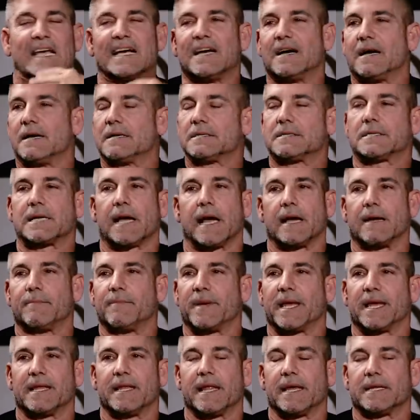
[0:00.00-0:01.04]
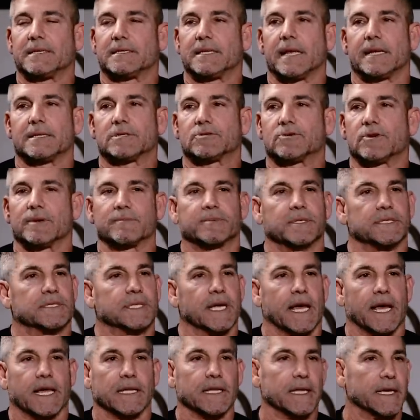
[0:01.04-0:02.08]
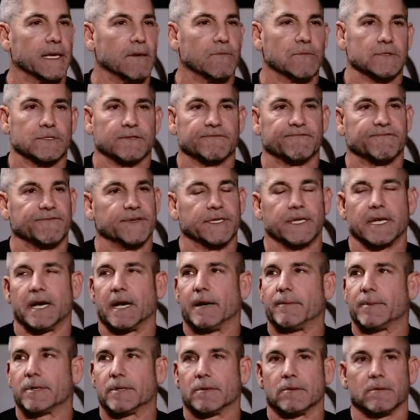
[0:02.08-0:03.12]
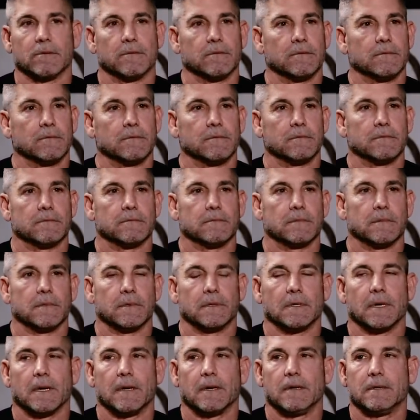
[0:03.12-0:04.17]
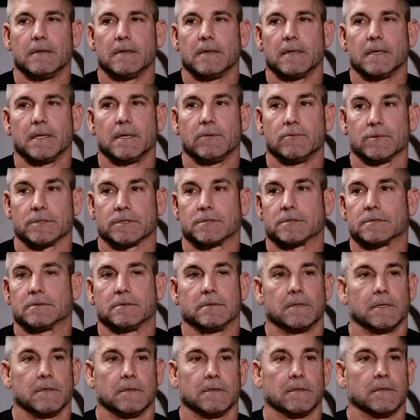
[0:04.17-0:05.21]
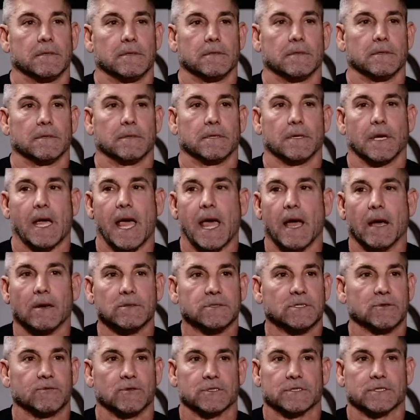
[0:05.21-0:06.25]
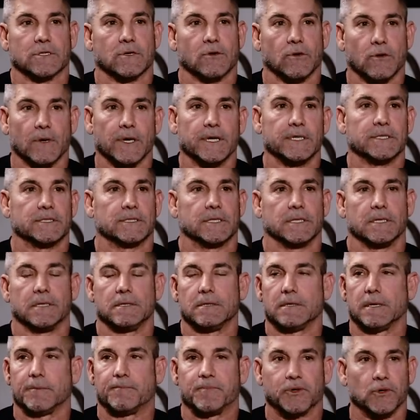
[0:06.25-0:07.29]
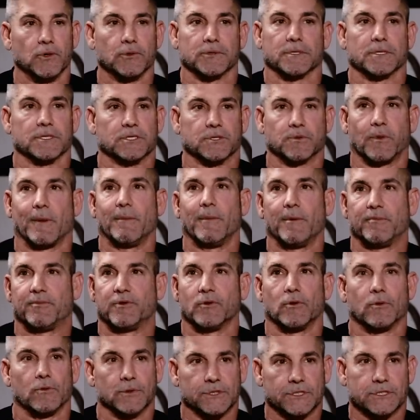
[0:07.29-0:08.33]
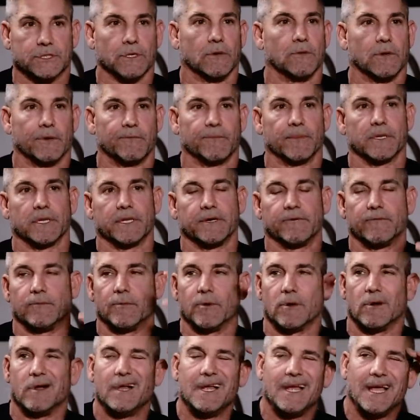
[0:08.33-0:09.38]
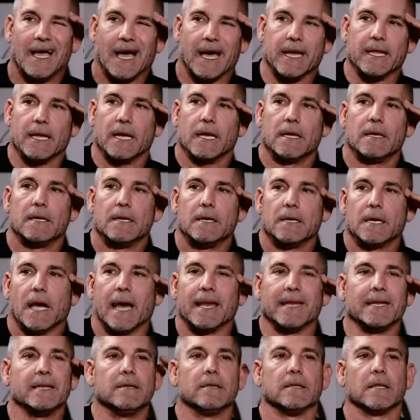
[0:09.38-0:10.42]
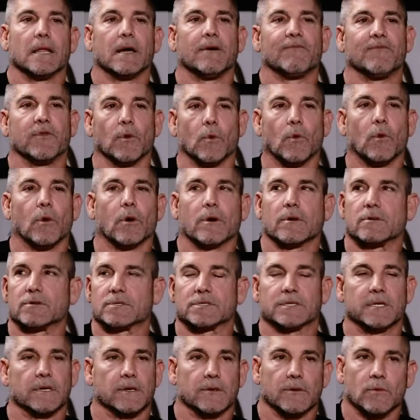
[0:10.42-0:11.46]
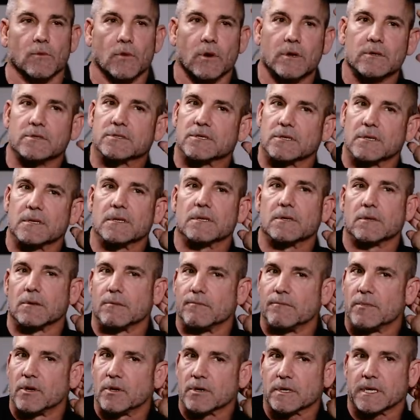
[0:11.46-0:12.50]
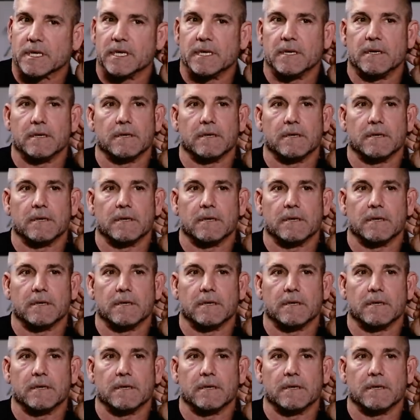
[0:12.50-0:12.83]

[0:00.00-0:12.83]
Uh, Thai, man, that, that trip to Thailand was uh-huh. phenomenal. It was the, the, the house was crazy. Uh-huh. The pool, the swimming pool was so unbelievable. Mm-hmm. I, I didn't love the waters there. The waters are a little murky,